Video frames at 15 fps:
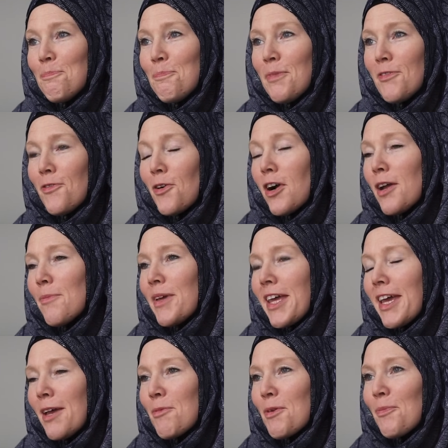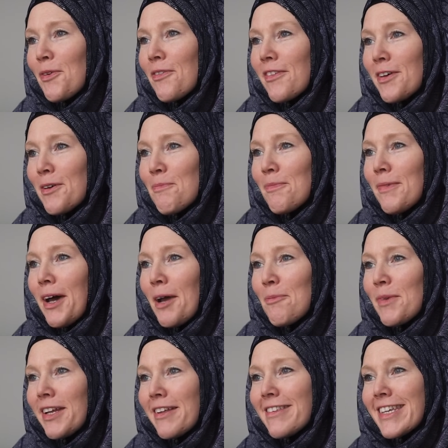Before I became a Muslim,
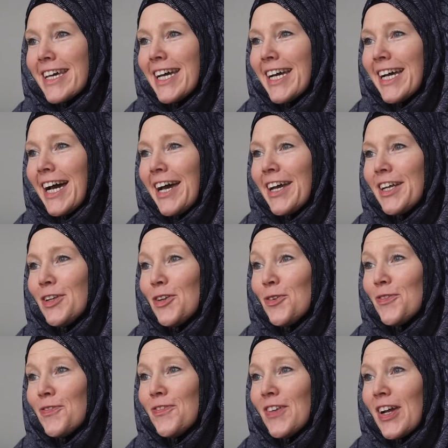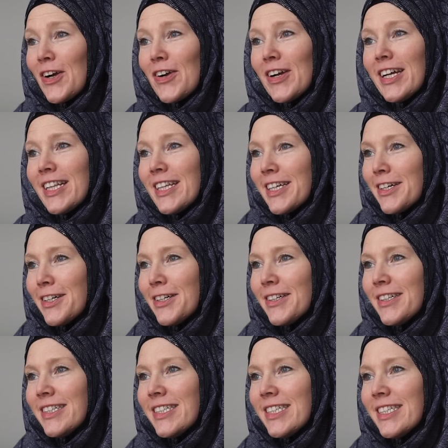I'm going to say I knew very
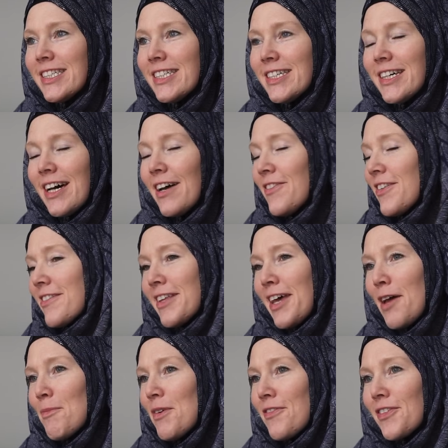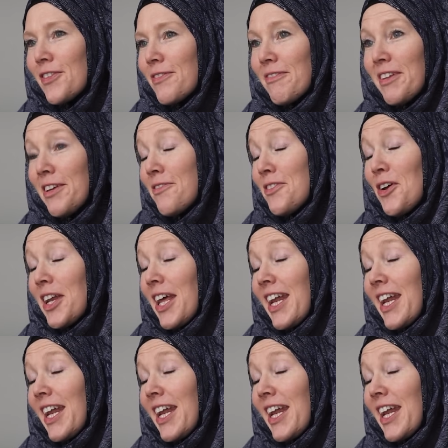little of Islam, if not